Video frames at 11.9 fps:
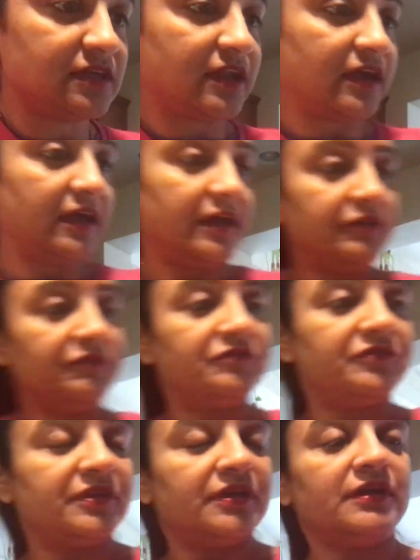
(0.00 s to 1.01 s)
that I have.
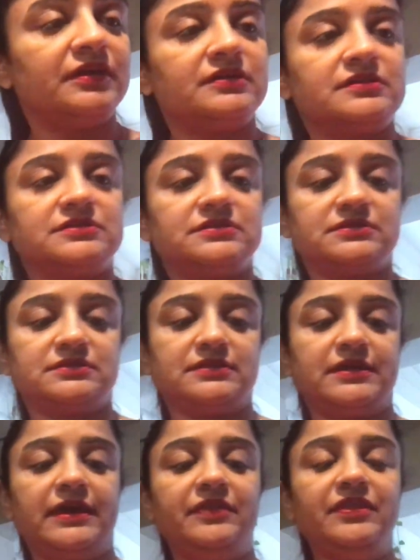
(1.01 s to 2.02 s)

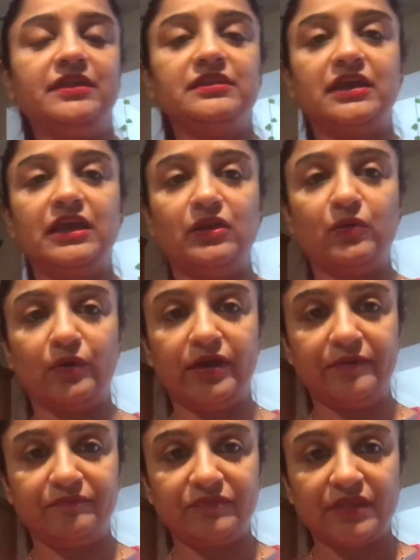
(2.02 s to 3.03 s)
And then
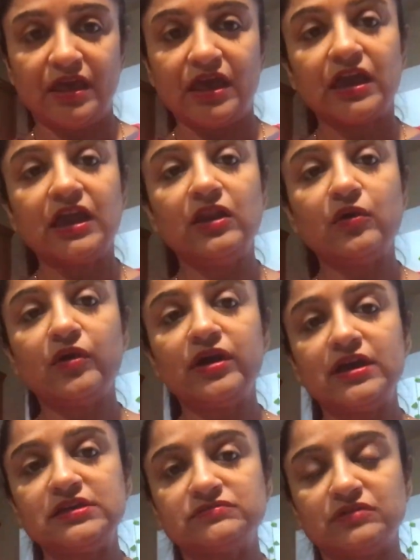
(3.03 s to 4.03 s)
giloy. Giloy
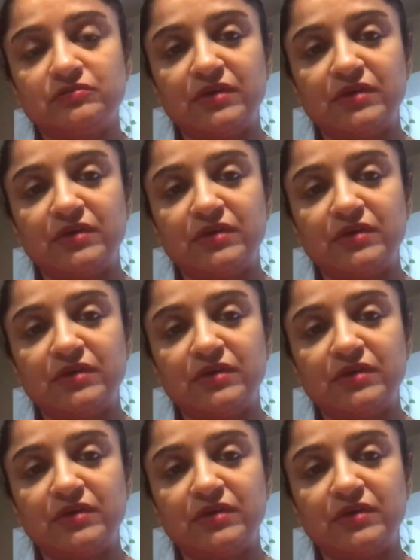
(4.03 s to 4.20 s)
is one